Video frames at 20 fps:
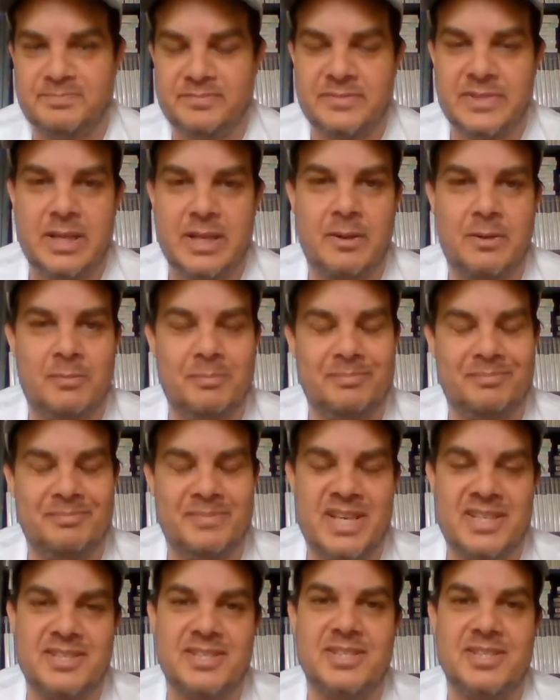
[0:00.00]
Now,
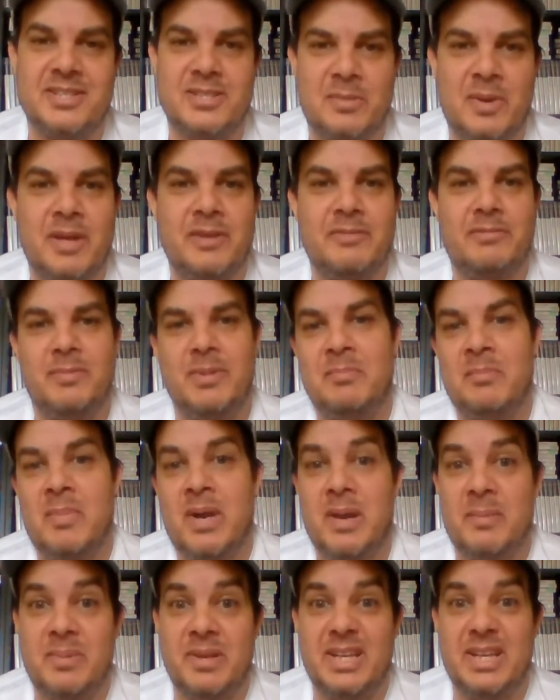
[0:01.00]
Master System, in
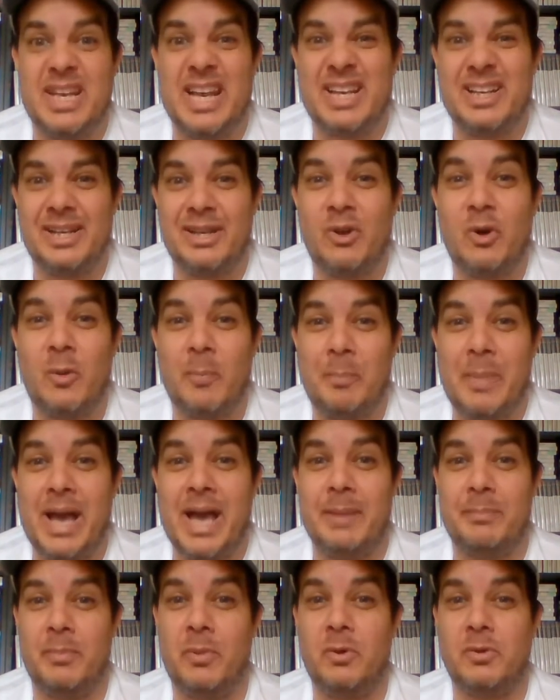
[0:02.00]
my opinion, had a lot of
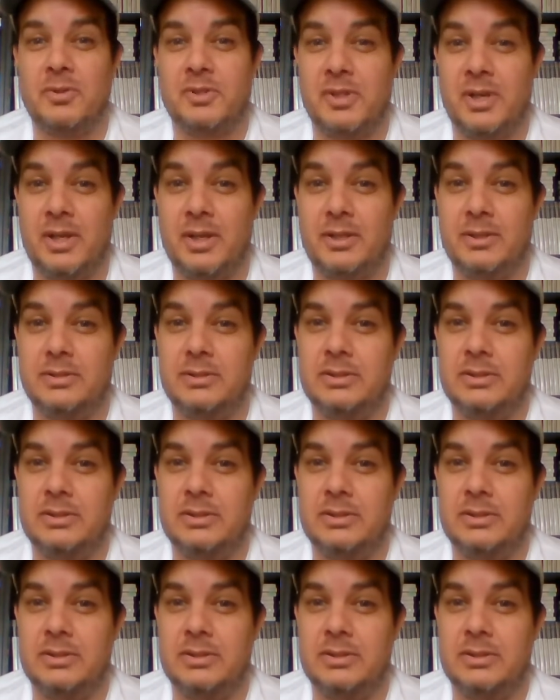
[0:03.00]
bad box art.